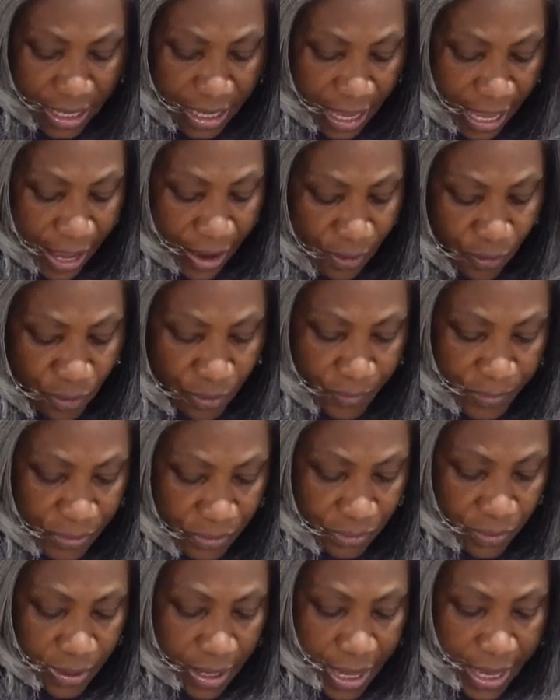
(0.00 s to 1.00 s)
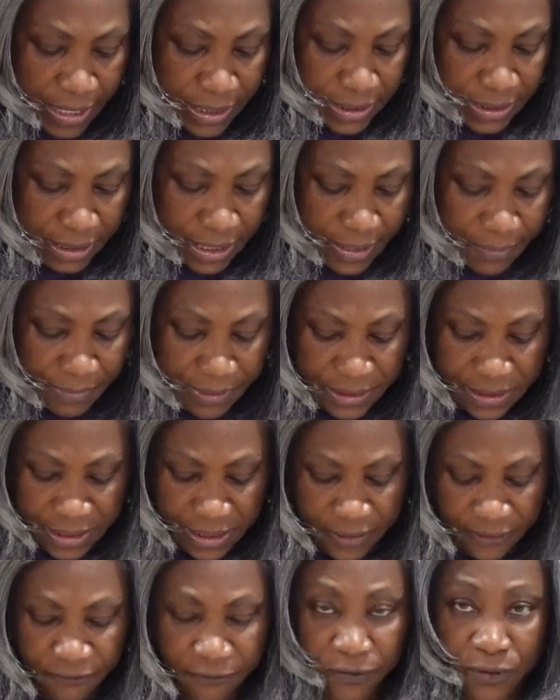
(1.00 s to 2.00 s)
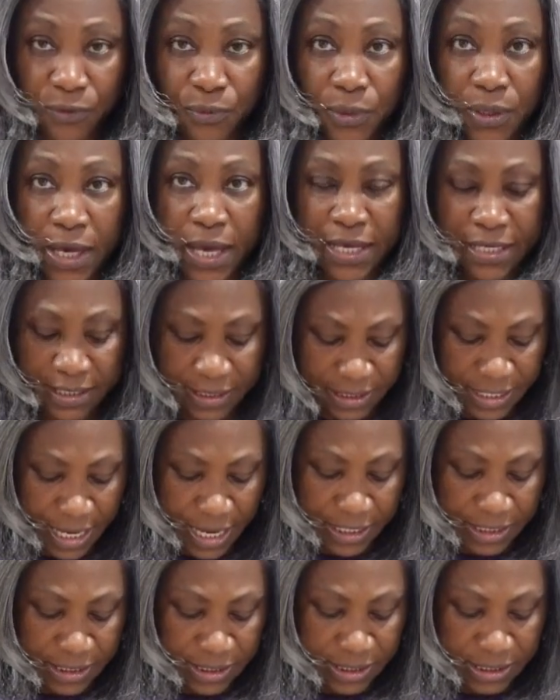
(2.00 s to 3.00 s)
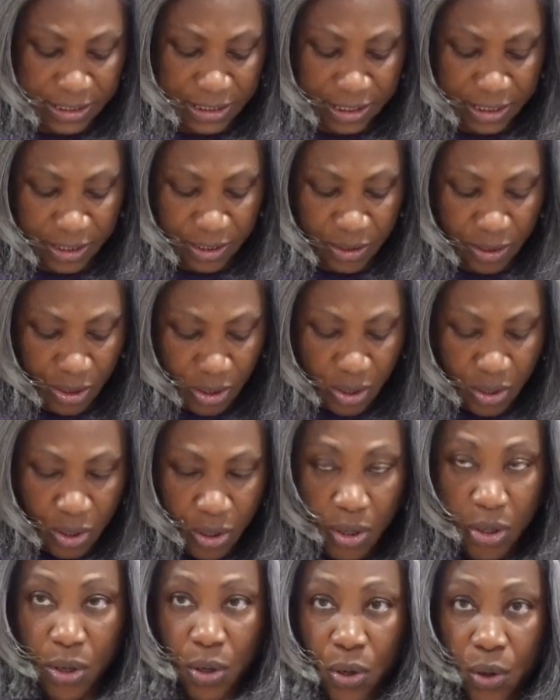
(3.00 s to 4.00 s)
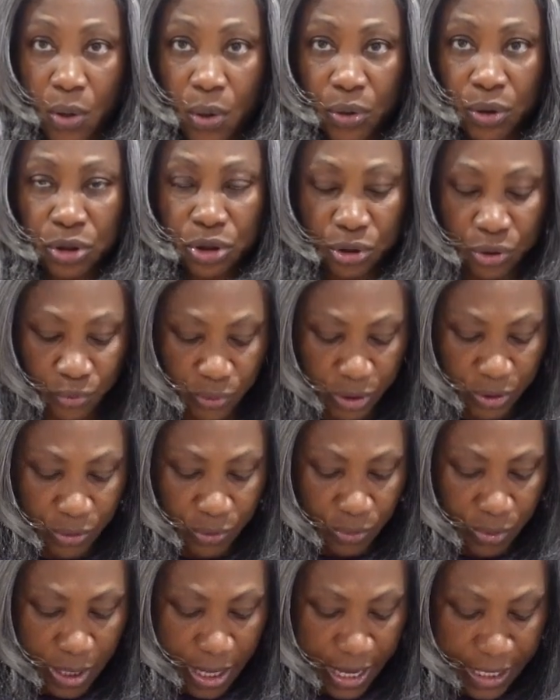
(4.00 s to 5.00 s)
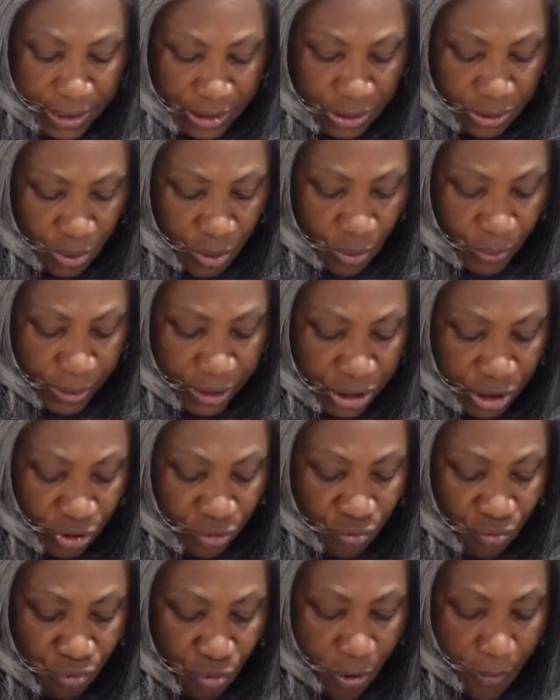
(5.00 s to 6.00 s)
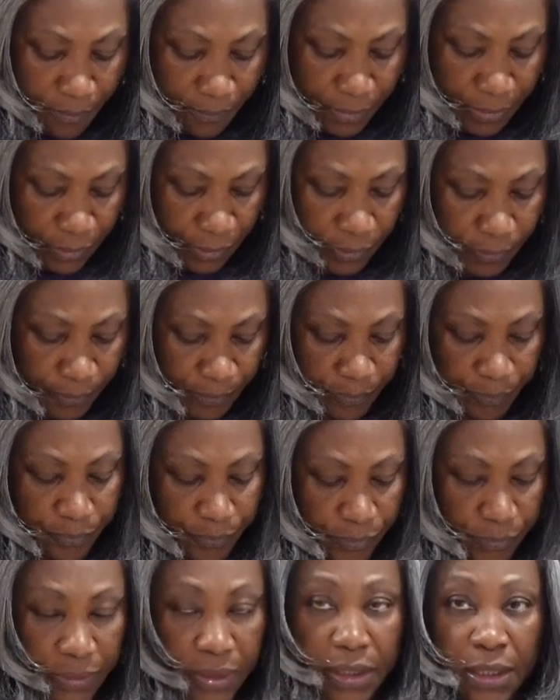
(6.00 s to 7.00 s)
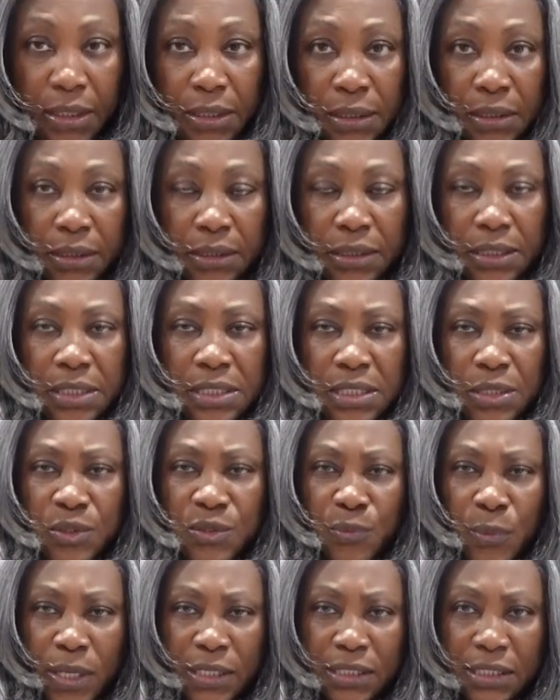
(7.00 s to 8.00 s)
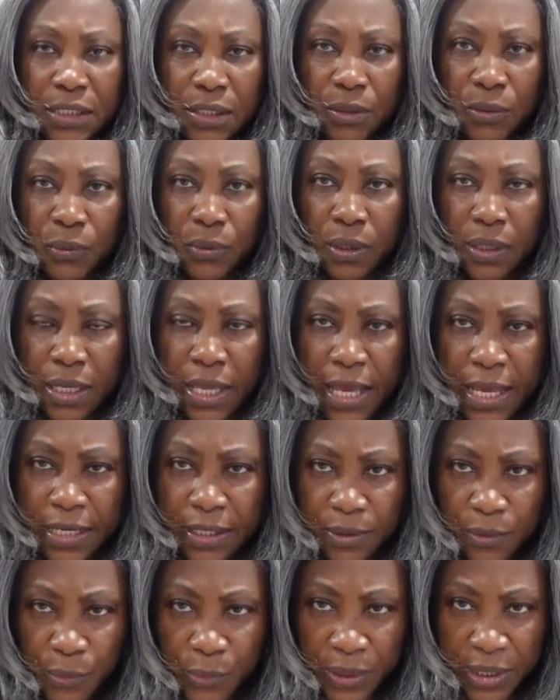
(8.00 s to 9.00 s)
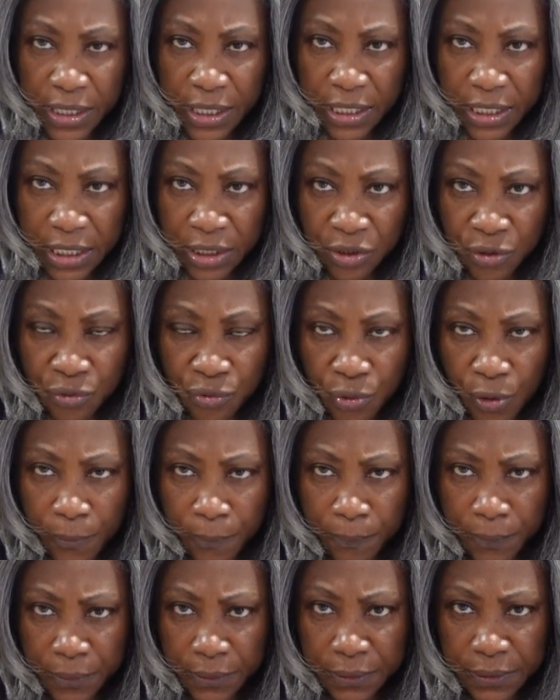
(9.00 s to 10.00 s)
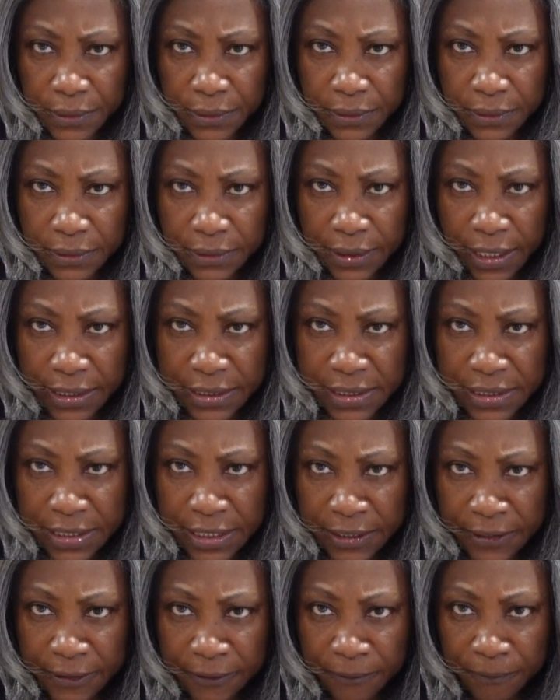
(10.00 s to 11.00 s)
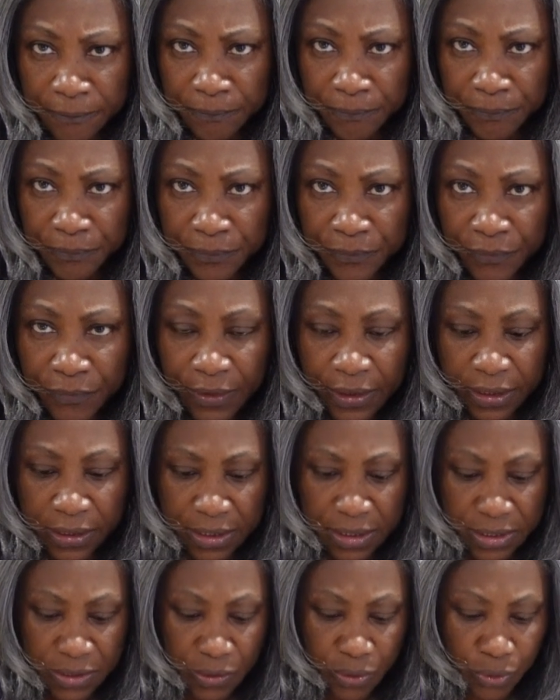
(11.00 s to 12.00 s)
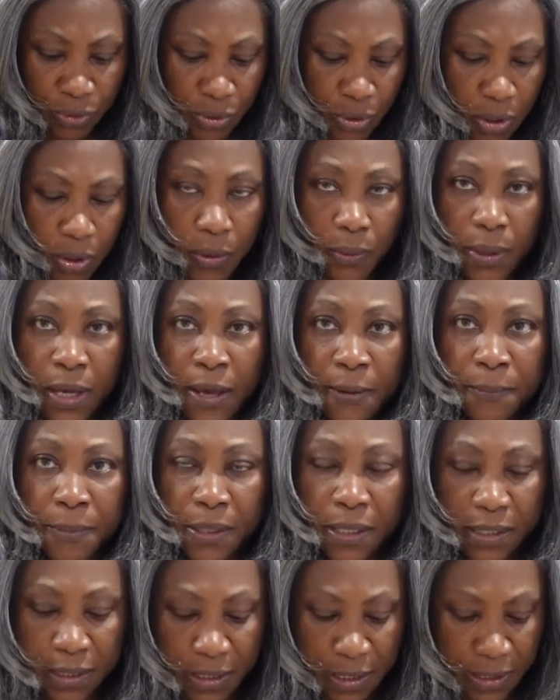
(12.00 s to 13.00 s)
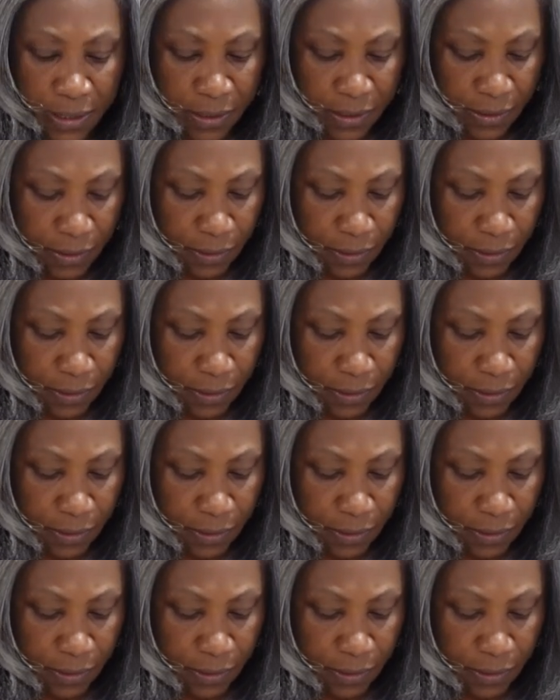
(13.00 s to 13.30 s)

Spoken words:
I hope you guys, let me see if you guys can see. Show you guys how it's crumbled. This is what it looked like, the way it crumbled. That's it. So now I'm gonna